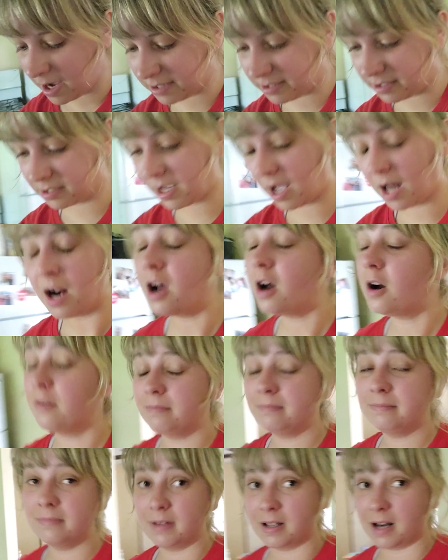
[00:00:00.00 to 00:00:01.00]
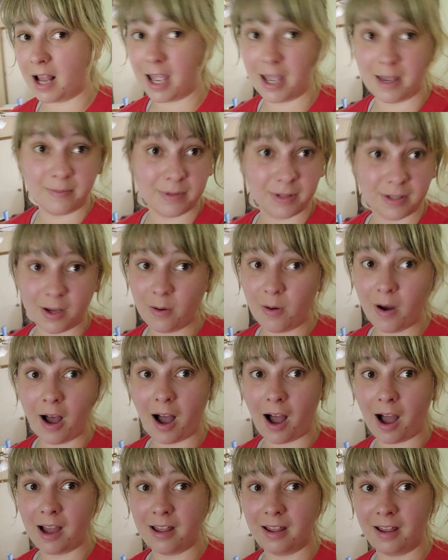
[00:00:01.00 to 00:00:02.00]
I just got home and I am so
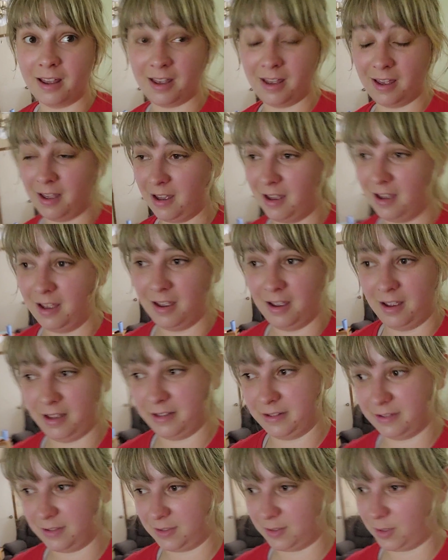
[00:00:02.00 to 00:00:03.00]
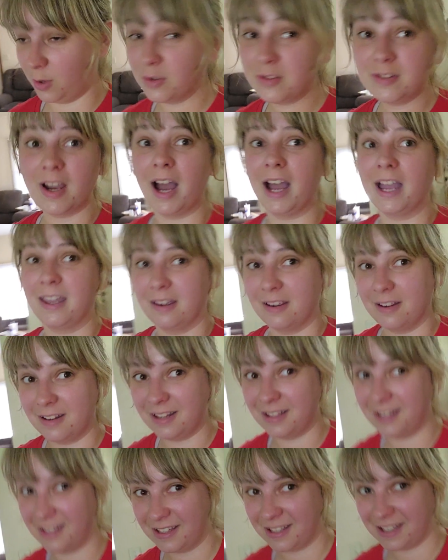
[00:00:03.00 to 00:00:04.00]
hot and so
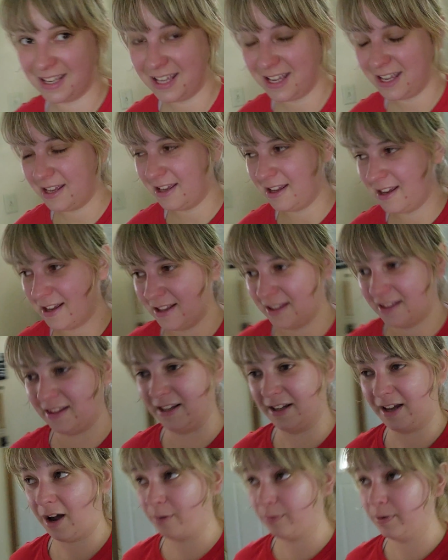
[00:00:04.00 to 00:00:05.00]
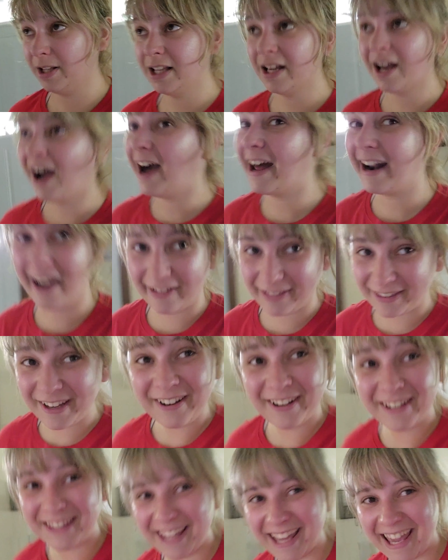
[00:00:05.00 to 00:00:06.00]
tired. It got really hot out
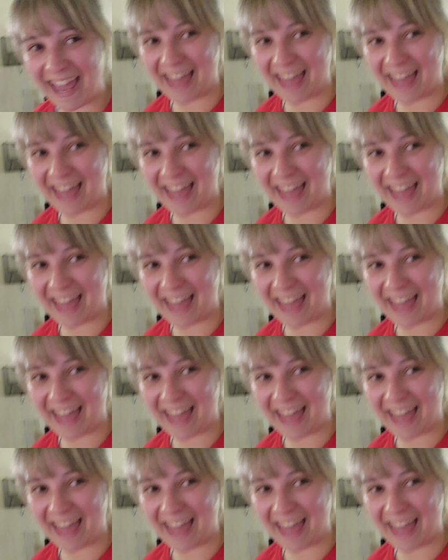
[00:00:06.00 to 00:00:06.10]
there at the